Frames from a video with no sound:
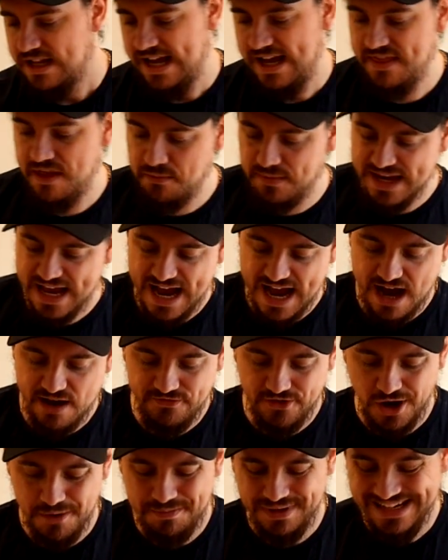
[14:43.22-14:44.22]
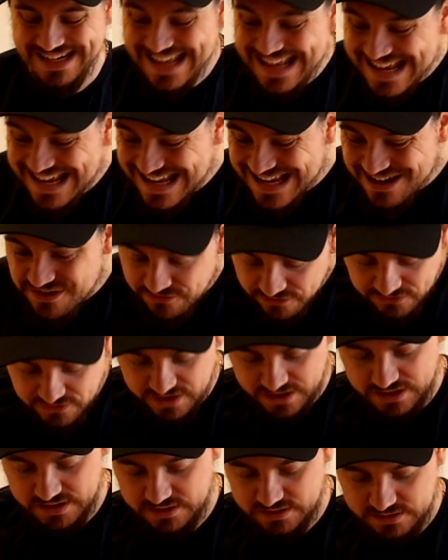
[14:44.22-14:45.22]
And then we have, I believe,
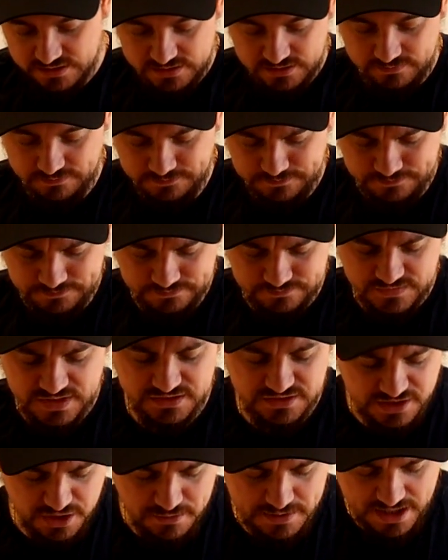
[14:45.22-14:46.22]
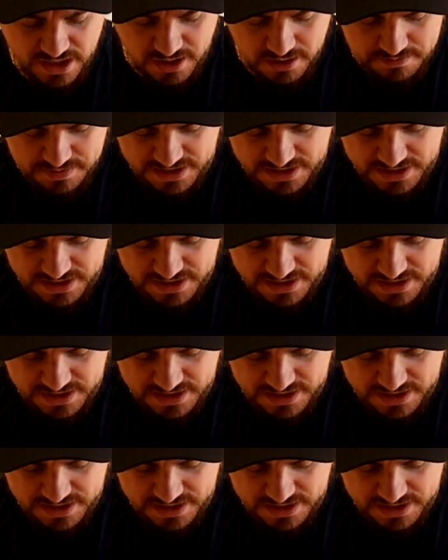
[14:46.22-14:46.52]
that was a little bit high